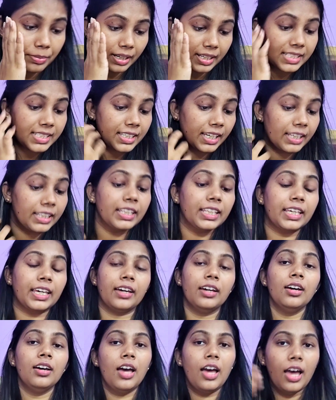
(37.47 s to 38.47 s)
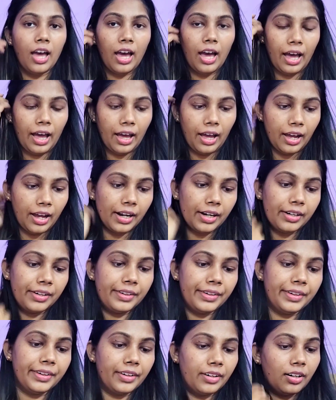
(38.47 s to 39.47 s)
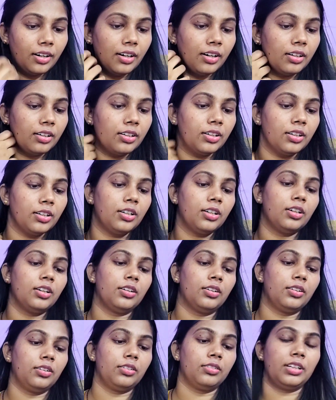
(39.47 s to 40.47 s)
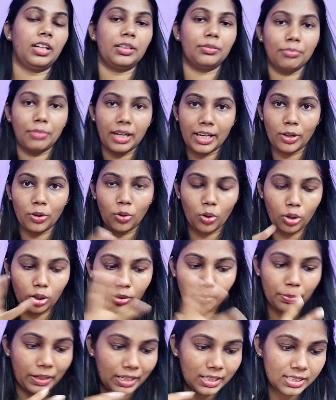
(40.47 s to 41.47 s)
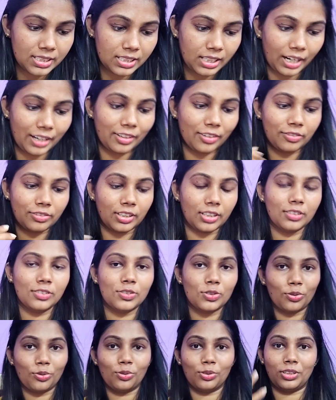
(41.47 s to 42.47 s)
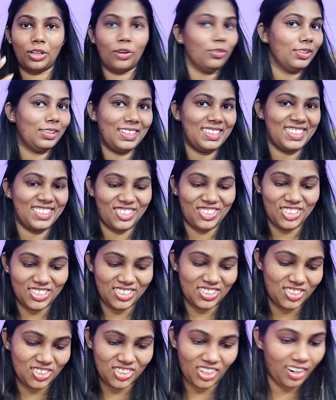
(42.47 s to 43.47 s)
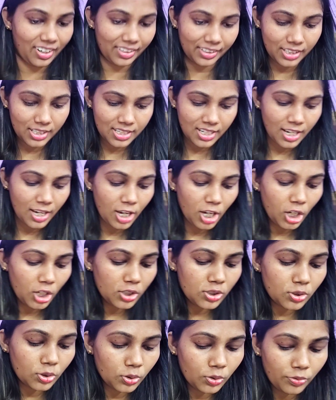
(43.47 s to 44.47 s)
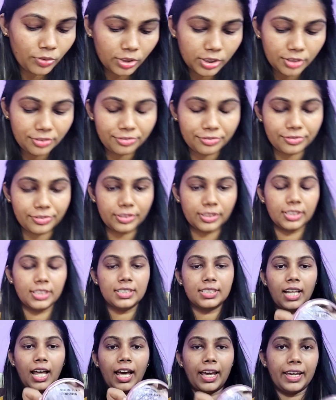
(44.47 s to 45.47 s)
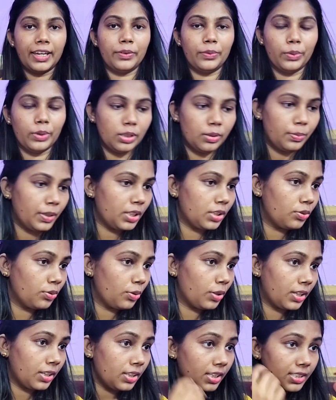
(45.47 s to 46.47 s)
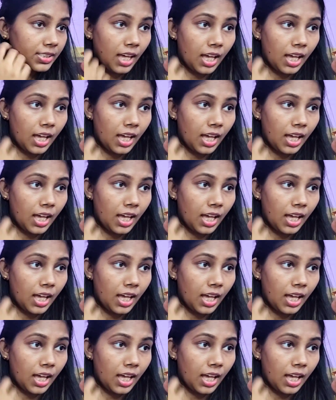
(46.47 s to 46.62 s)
my skincare and done my whole base kind of thing. So now let's just start it. So for the first I will be doing is